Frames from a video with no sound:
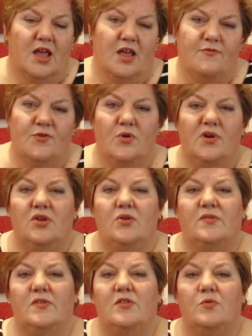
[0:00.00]
If you are
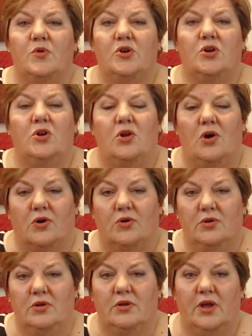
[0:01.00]
using the word
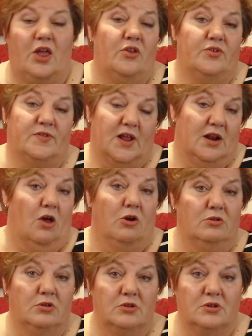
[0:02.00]
long, and you just say long,